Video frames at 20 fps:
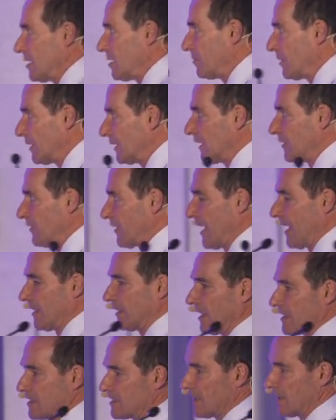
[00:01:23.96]
in the middle of that.
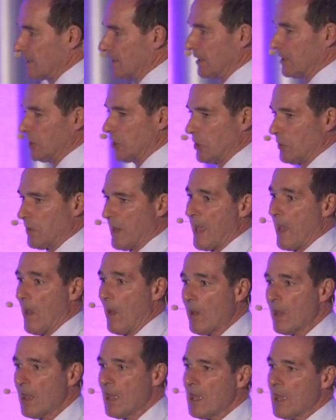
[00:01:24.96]
That's nothing new
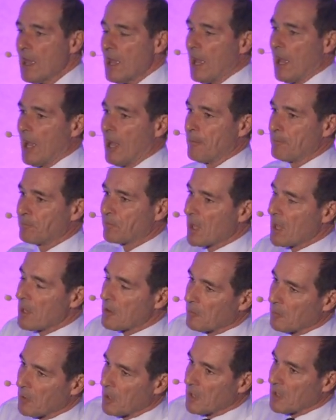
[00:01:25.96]
now.
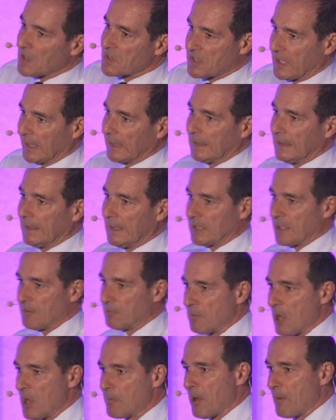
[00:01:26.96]
Secondly, that
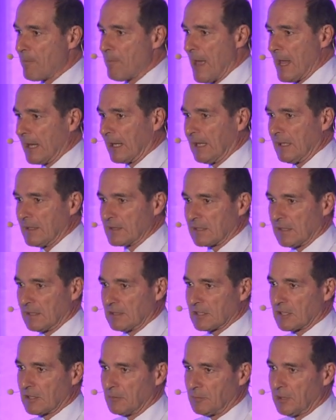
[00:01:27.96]
mobile banking is
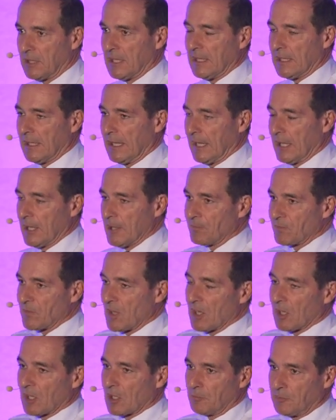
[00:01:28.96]
going to
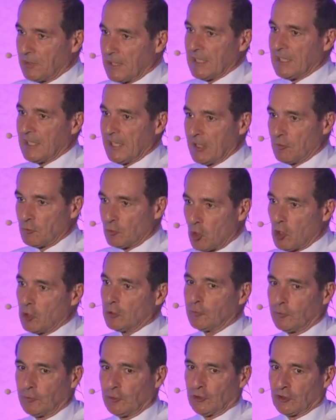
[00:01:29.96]
completely
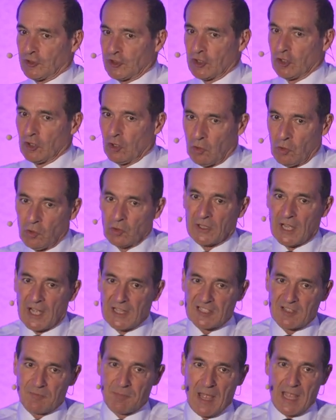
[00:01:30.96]
wrong-foot all
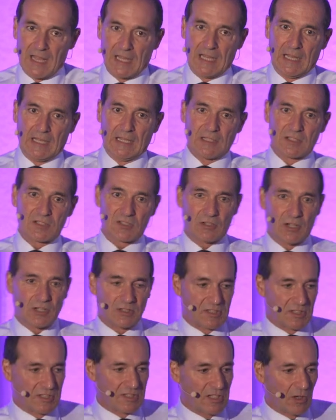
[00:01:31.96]
kinds of banking
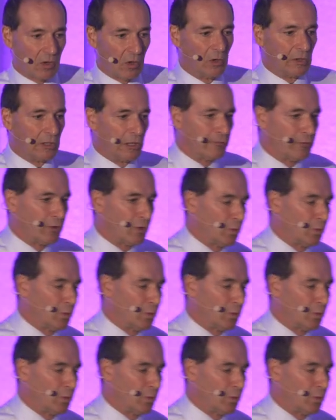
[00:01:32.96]
structures all over